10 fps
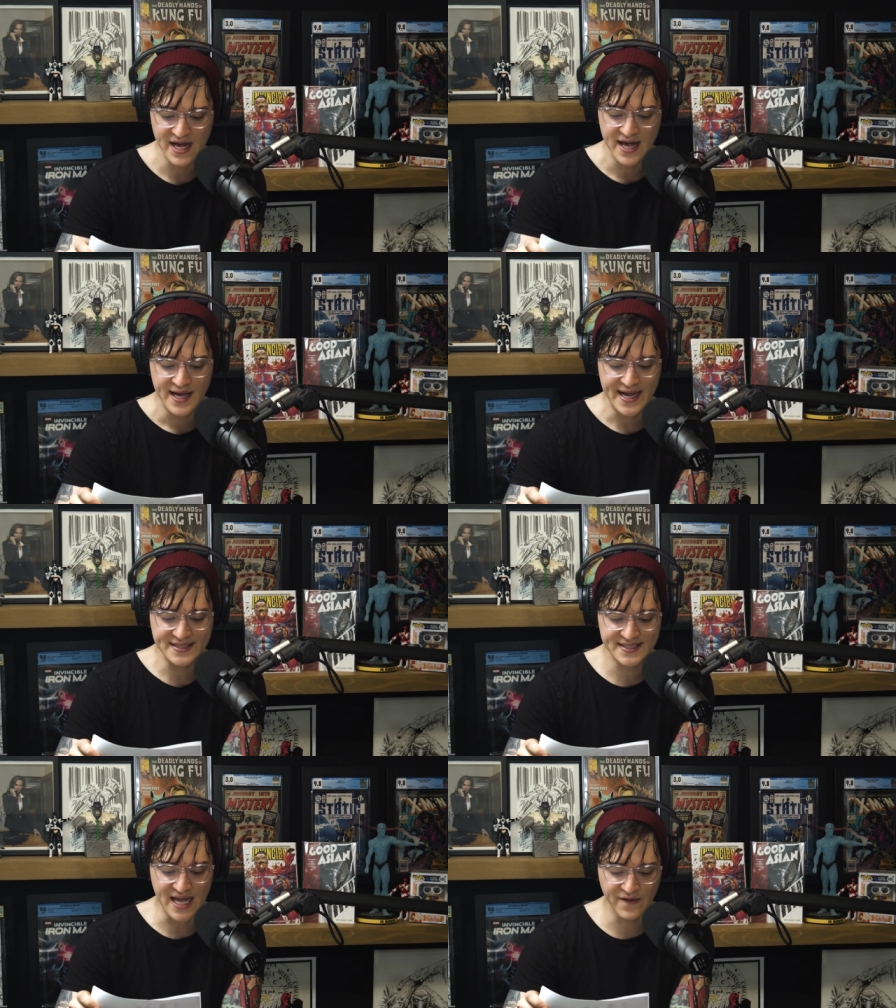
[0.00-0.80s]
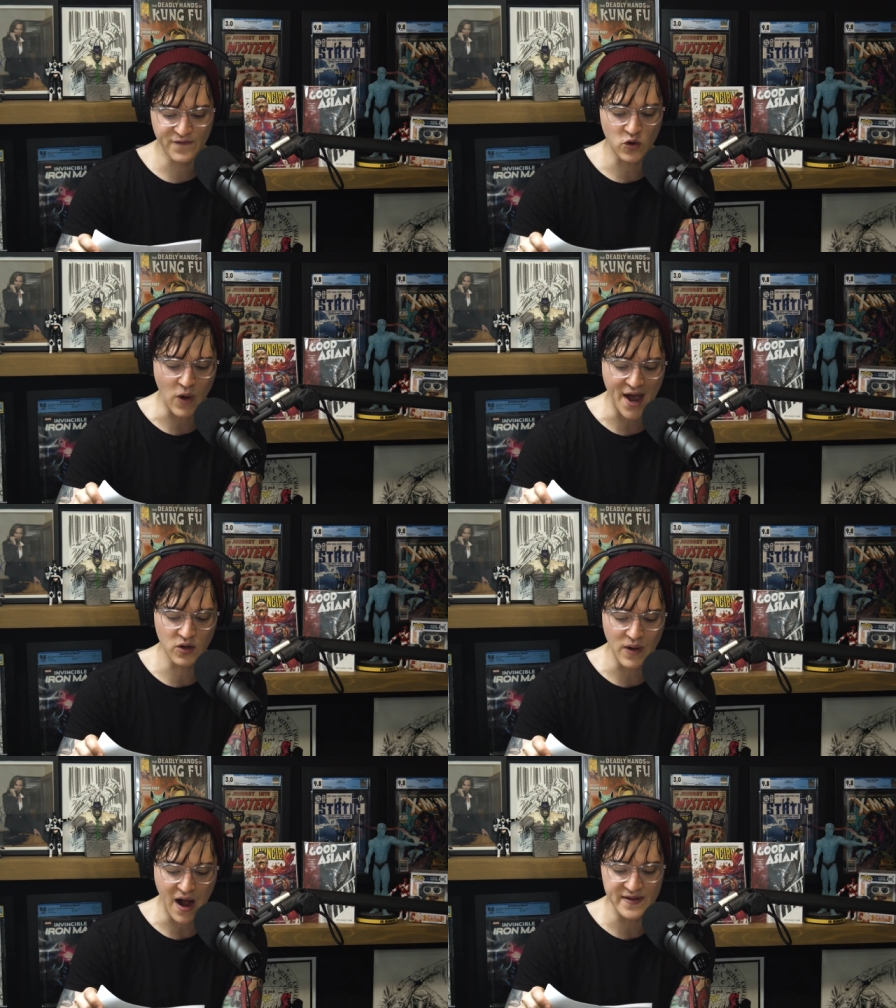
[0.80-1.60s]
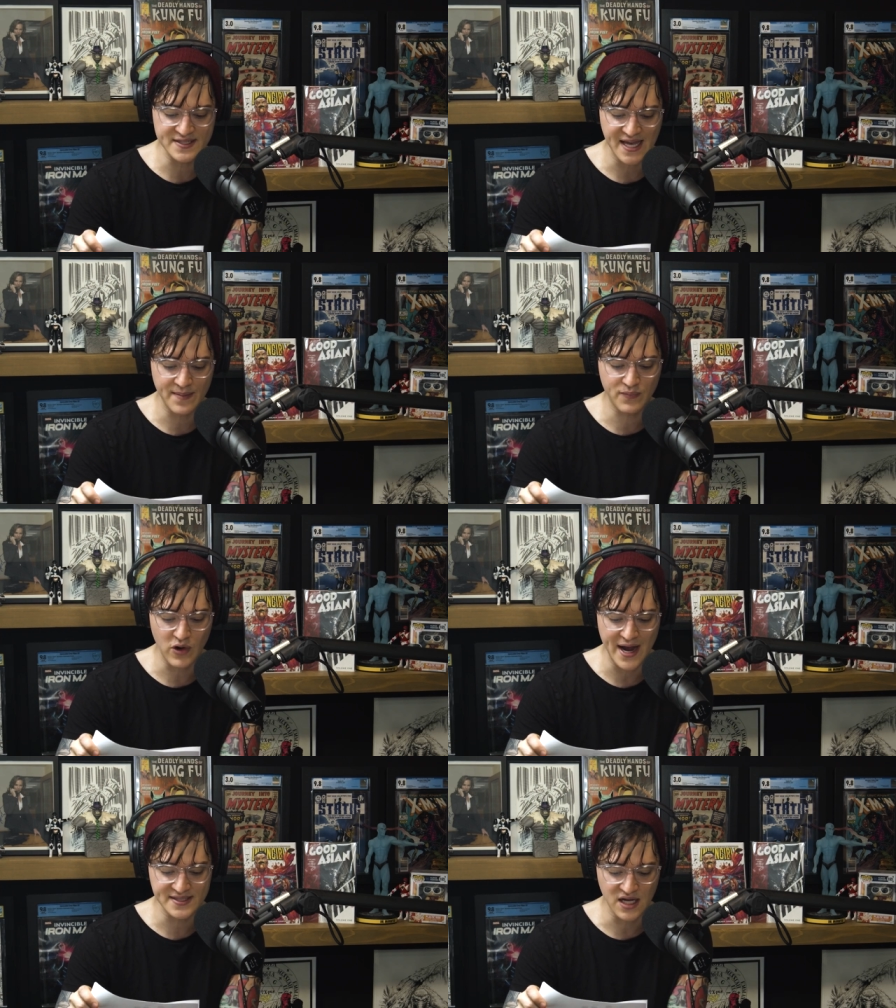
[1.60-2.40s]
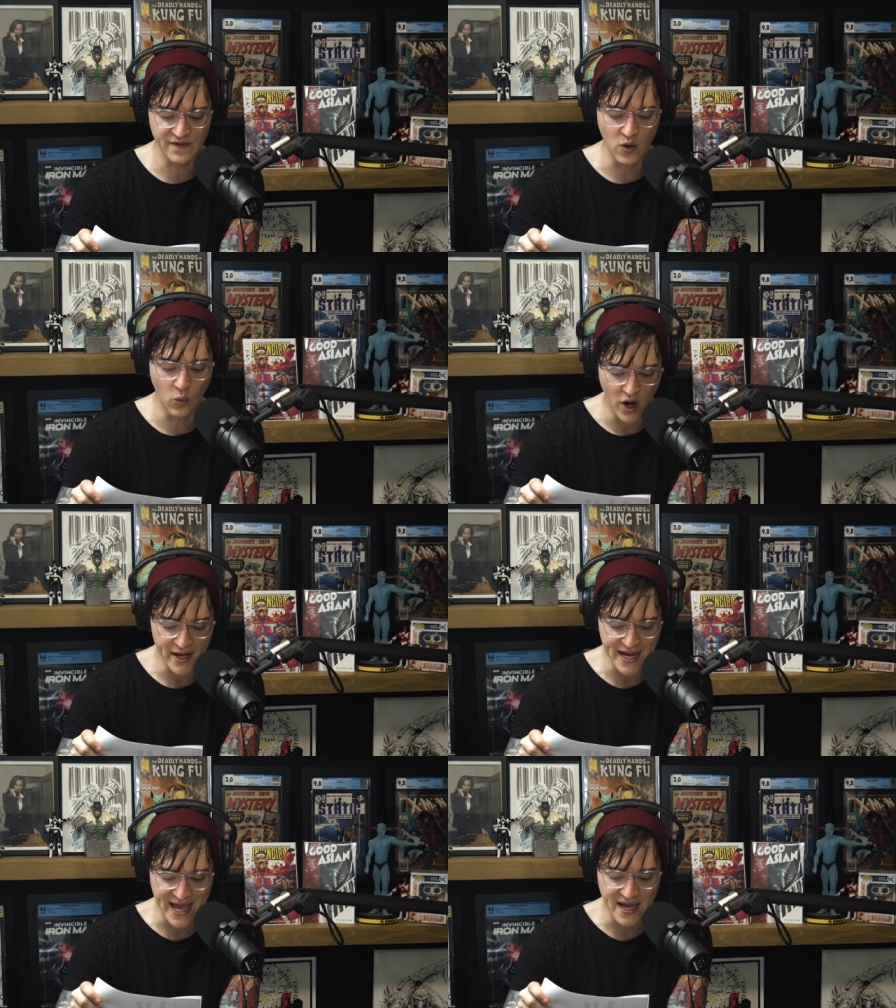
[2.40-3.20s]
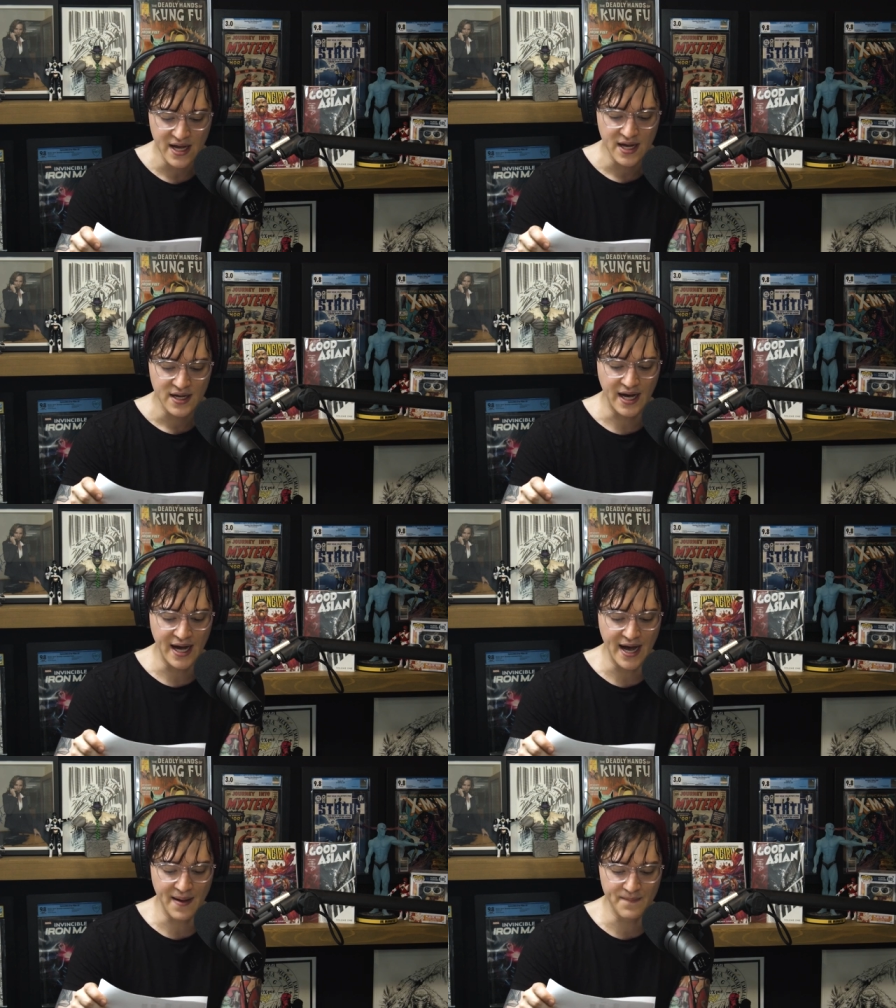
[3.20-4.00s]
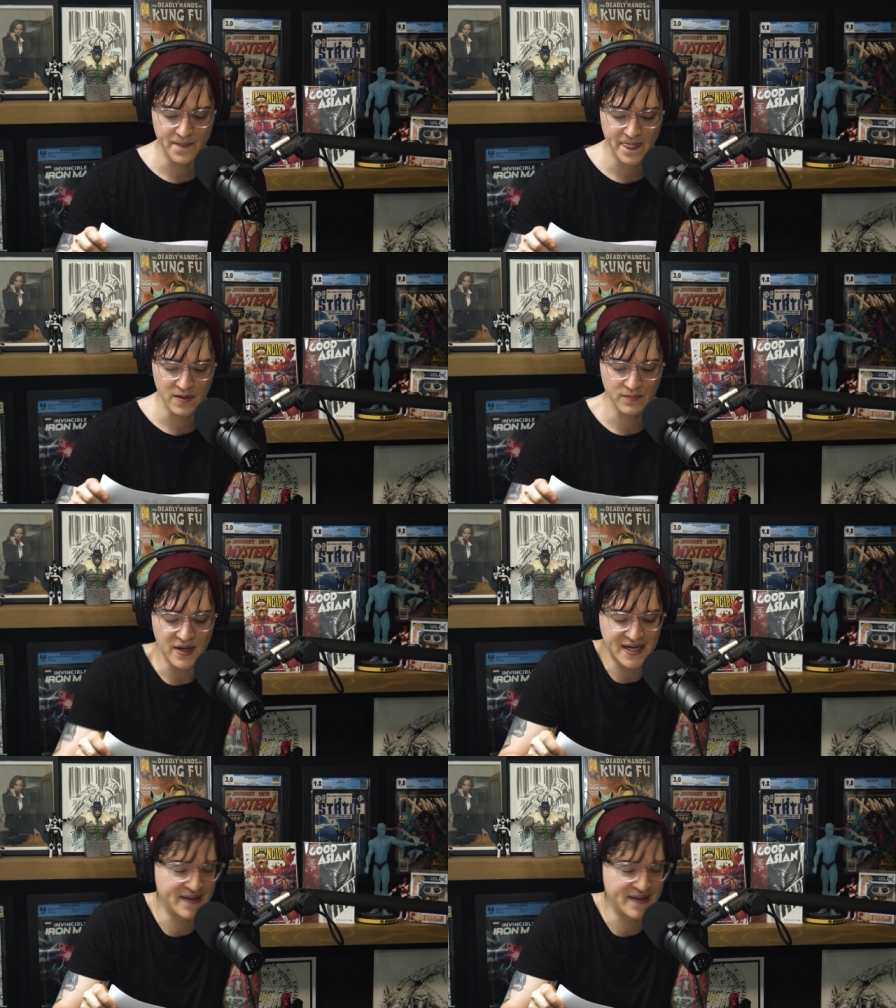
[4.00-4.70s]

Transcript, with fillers: it's selling for right around the same price of a 1.8 um, again they